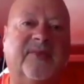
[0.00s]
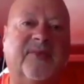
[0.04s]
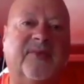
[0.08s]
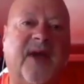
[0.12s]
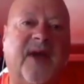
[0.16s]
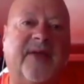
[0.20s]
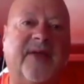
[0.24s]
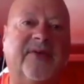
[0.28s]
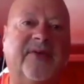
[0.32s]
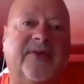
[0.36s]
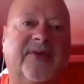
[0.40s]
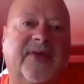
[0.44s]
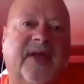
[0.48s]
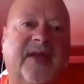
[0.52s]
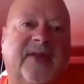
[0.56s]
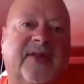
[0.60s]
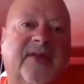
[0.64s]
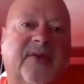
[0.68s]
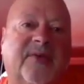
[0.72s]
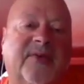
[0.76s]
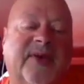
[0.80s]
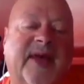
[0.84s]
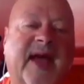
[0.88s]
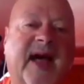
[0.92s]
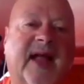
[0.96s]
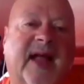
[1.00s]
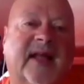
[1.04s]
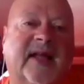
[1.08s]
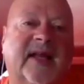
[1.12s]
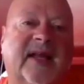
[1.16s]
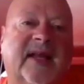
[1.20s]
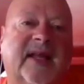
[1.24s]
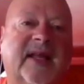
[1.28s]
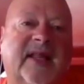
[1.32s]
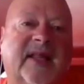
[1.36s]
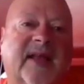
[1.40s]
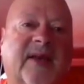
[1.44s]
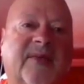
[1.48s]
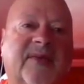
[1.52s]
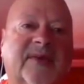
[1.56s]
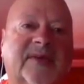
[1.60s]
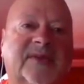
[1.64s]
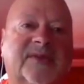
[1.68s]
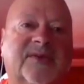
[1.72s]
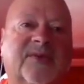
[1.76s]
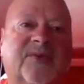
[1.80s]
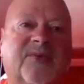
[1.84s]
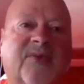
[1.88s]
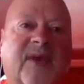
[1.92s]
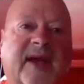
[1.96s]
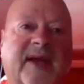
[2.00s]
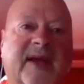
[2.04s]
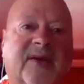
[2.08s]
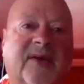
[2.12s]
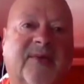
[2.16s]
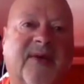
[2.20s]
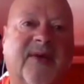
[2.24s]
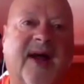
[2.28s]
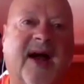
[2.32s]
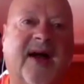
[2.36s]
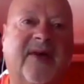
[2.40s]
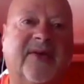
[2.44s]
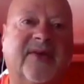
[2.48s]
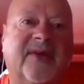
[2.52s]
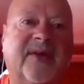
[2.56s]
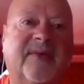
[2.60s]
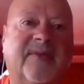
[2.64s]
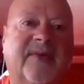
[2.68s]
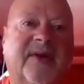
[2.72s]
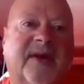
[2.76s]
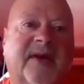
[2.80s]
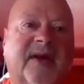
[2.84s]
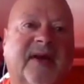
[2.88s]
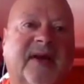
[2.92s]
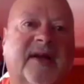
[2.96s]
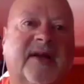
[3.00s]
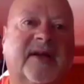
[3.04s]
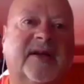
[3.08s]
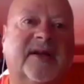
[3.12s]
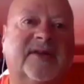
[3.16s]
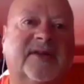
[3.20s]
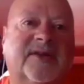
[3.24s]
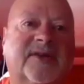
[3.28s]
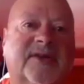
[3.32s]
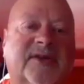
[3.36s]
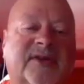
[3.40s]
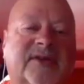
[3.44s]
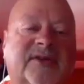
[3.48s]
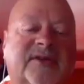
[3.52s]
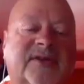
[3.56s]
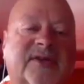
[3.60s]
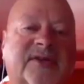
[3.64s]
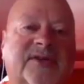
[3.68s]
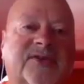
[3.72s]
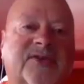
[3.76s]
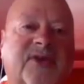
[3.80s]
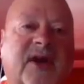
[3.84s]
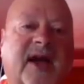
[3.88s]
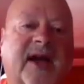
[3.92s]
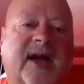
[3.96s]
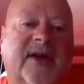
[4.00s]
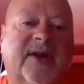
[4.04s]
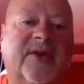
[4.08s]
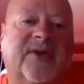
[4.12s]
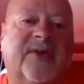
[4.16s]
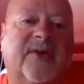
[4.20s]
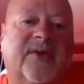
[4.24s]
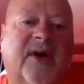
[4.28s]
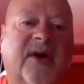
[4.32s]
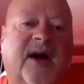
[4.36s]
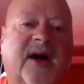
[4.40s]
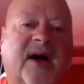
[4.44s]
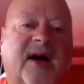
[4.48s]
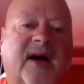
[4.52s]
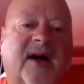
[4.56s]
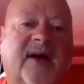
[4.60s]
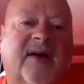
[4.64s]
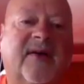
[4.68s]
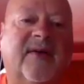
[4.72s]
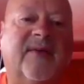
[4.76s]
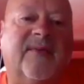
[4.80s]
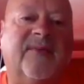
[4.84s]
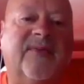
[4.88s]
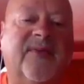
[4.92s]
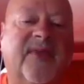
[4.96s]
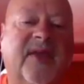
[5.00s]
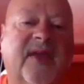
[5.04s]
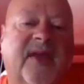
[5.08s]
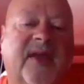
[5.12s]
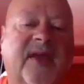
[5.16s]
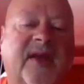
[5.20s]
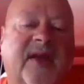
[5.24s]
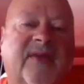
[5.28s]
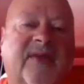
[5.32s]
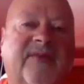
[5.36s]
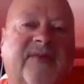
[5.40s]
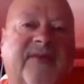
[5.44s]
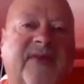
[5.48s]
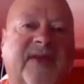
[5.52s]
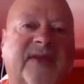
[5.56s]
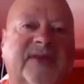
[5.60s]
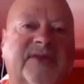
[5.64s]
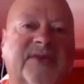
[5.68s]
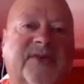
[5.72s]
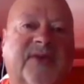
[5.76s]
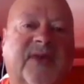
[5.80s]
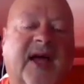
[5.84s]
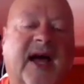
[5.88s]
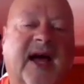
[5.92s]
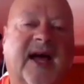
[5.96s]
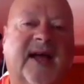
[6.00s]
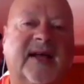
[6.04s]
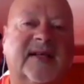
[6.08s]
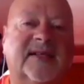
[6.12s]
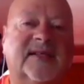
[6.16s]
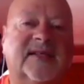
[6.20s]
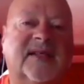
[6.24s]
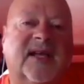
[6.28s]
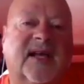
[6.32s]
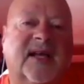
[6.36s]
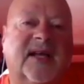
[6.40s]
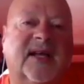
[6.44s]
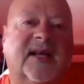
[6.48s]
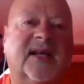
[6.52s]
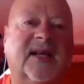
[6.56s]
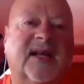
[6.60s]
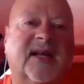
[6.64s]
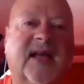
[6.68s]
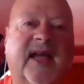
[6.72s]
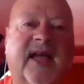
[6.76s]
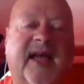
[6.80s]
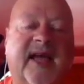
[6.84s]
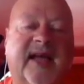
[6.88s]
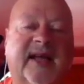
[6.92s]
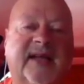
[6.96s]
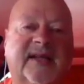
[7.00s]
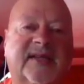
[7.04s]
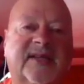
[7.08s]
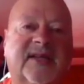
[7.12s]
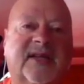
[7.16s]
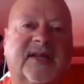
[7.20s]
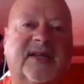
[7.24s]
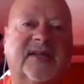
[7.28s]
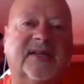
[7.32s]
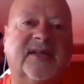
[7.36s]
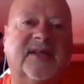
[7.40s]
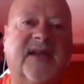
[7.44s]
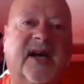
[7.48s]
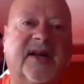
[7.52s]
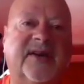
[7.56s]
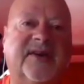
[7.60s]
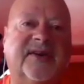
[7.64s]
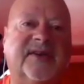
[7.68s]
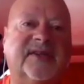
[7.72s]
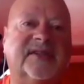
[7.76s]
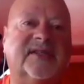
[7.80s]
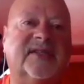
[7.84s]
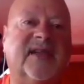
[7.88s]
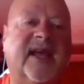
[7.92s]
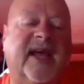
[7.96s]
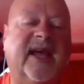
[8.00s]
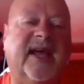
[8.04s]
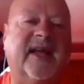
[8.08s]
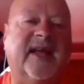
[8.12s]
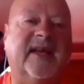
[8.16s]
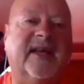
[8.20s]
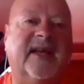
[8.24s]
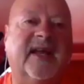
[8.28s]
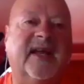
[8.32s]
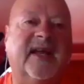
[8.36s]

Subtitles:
rather than the reality that was right around them, to try to visualize and to understand